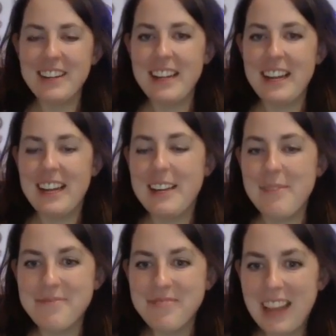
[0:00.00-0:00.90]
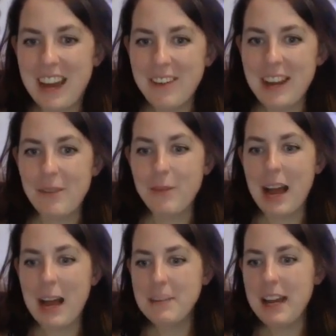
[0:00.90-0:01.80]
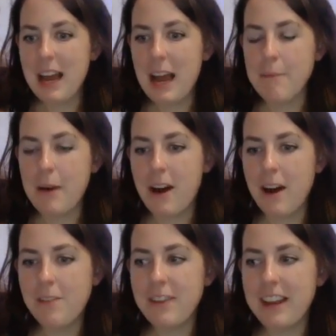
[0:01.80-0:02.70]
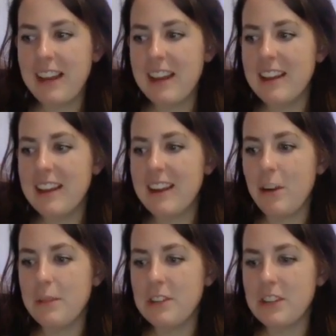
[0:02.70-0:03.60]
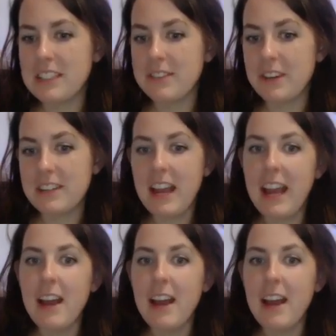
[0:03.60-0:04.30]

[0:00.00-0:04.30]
All right. Well, I'm going to hop off and I hope that you guys have a great day.